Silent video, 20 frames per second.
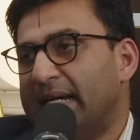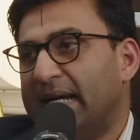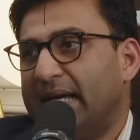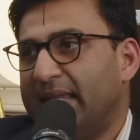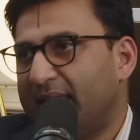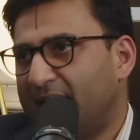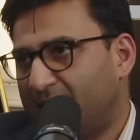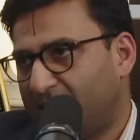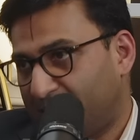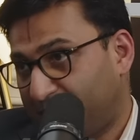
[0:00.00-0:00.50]

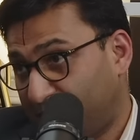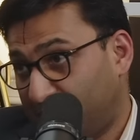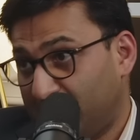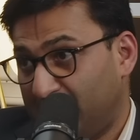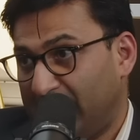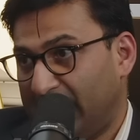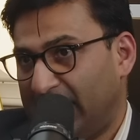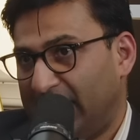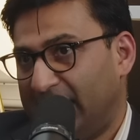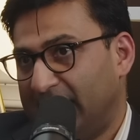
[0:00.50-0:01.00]
And then, if I
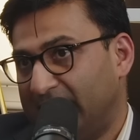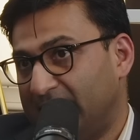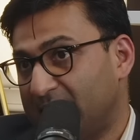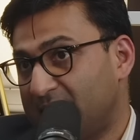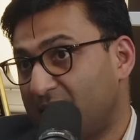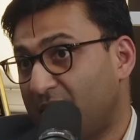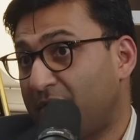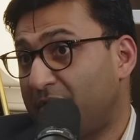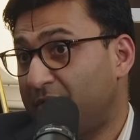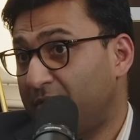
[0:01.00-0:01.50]
may add,
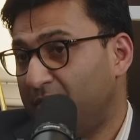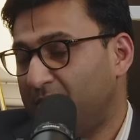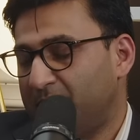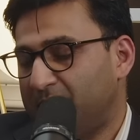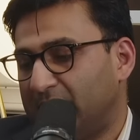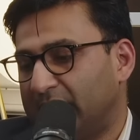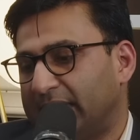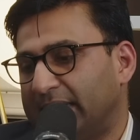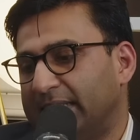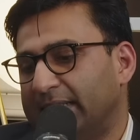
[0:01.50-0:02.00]
there's a third
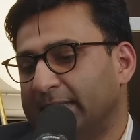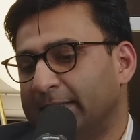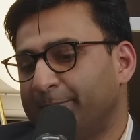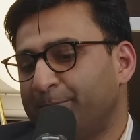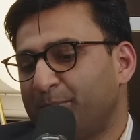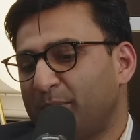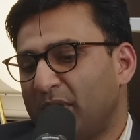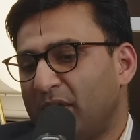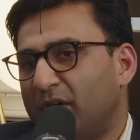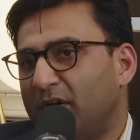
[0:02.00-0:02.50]
bucket
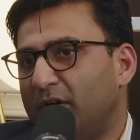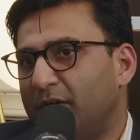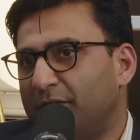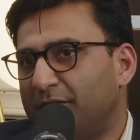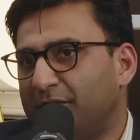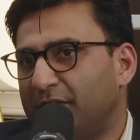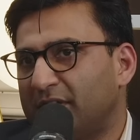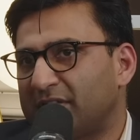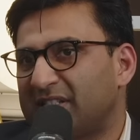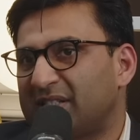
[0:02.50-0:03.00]

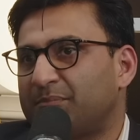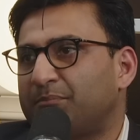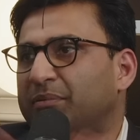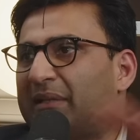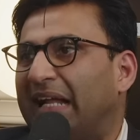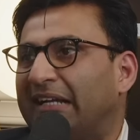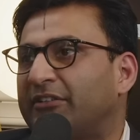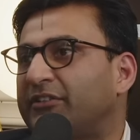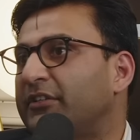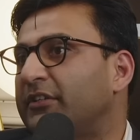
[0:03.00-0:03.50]
of a
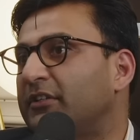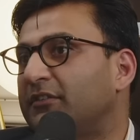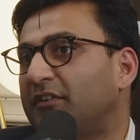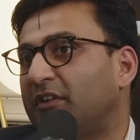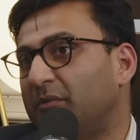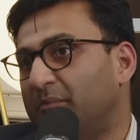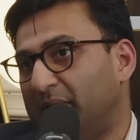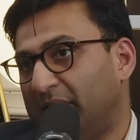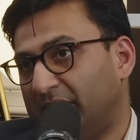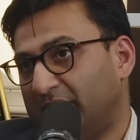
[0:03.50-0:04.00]
splattering of
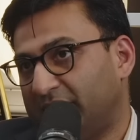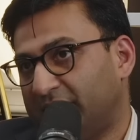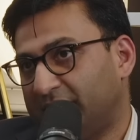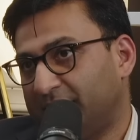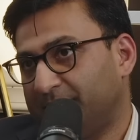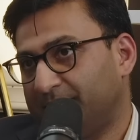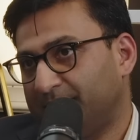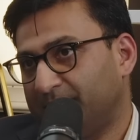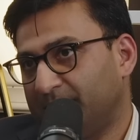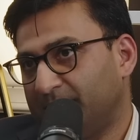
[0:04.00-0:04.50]
other bills,